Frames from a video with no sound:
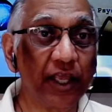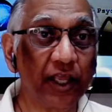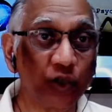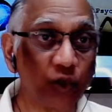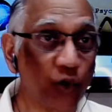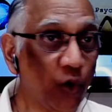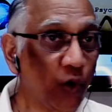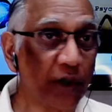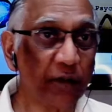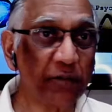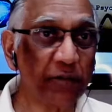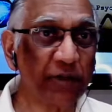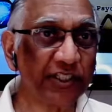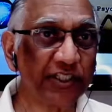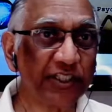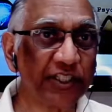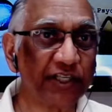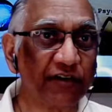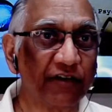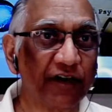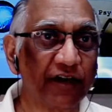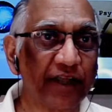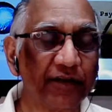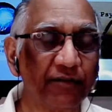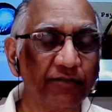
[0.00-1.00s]
no MSG,
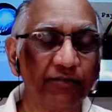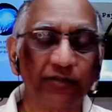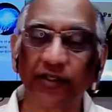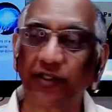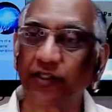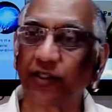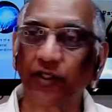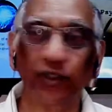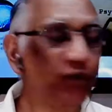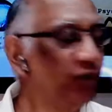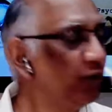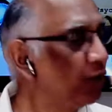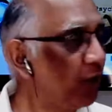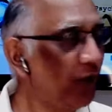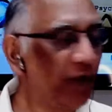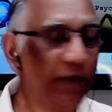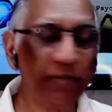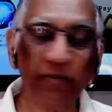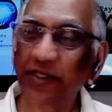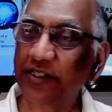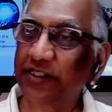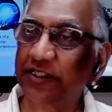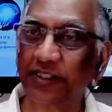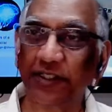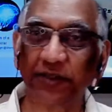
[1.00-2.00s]
right? He says, no
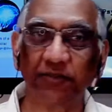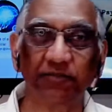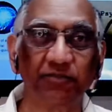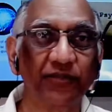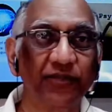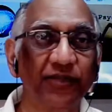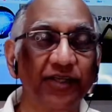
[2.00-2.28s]
MSG.